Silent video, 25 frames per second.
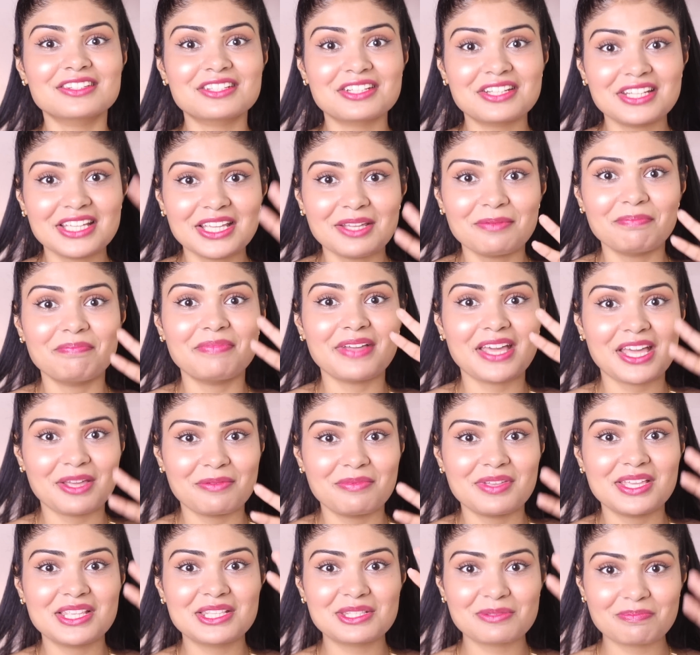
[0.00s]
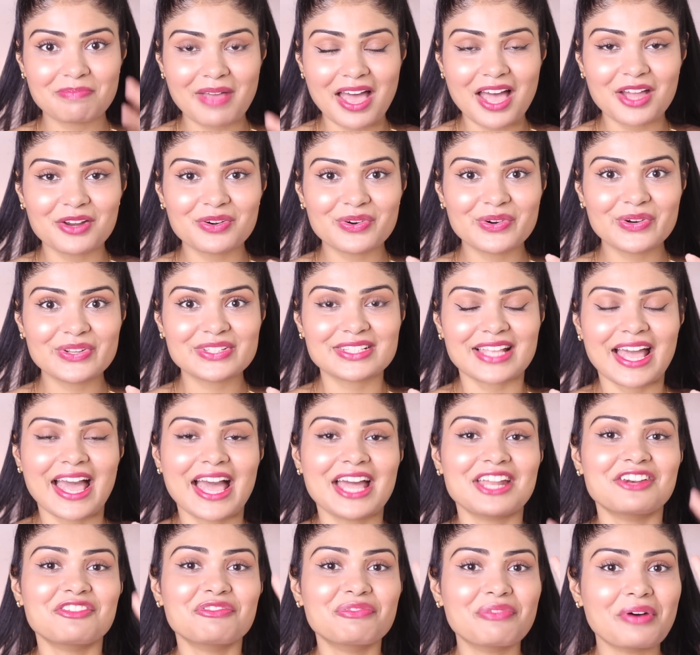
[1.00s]
3 baby sparrows
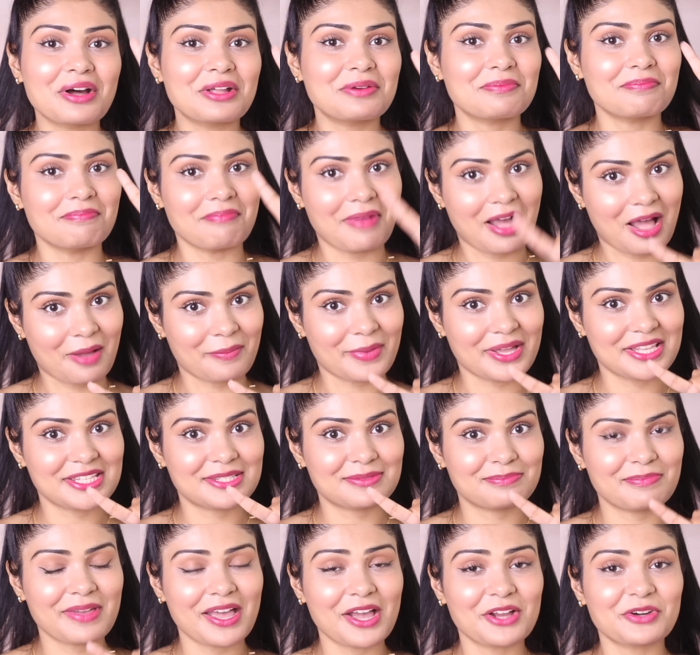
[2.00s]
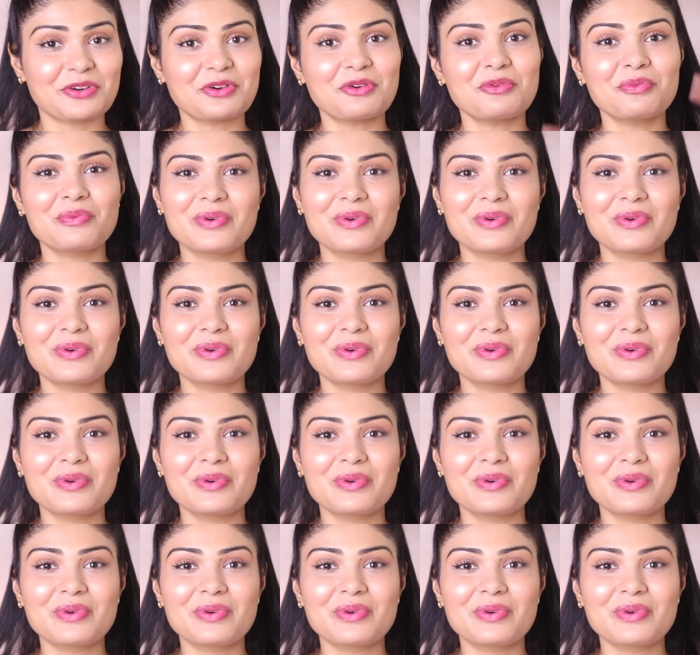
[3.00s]
and 1 mama sparrow,